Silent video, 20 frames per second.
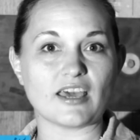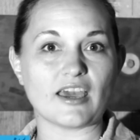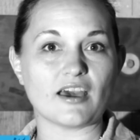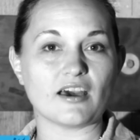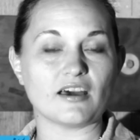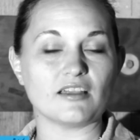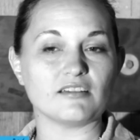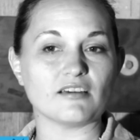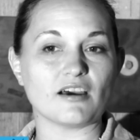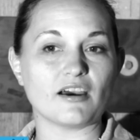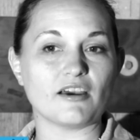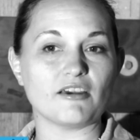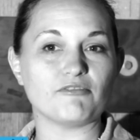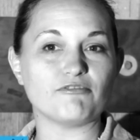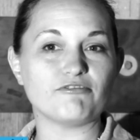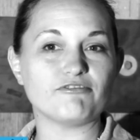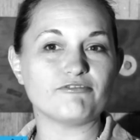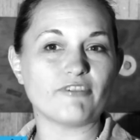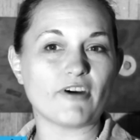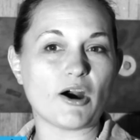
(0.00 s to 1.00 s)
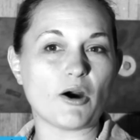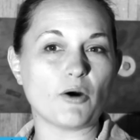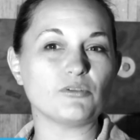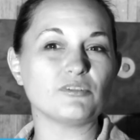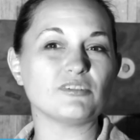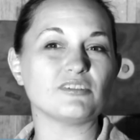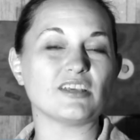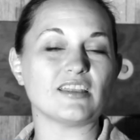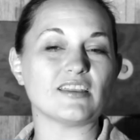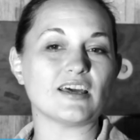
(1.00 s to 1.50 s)
And I
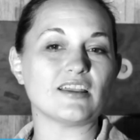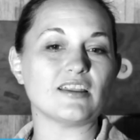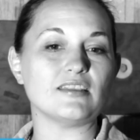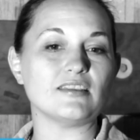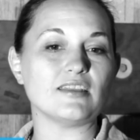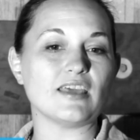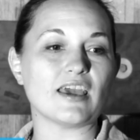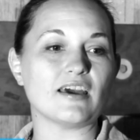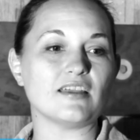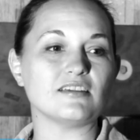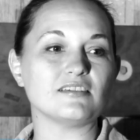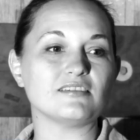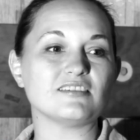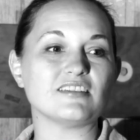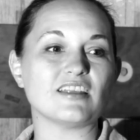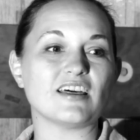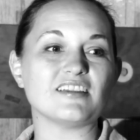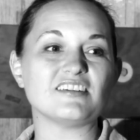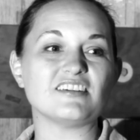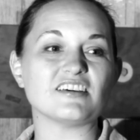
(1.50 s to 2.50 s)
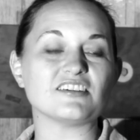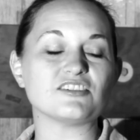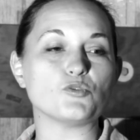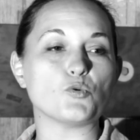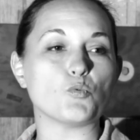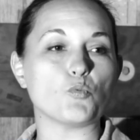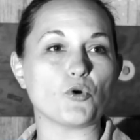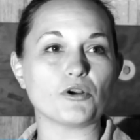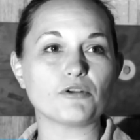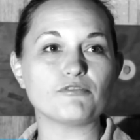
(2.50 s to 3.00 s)
found that in the end that
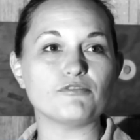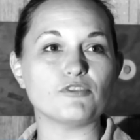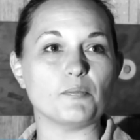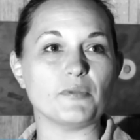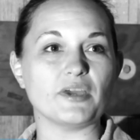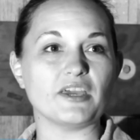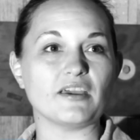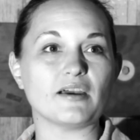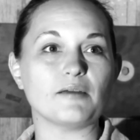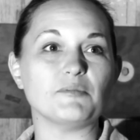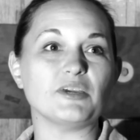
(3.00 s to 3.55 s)
doesn't work for me.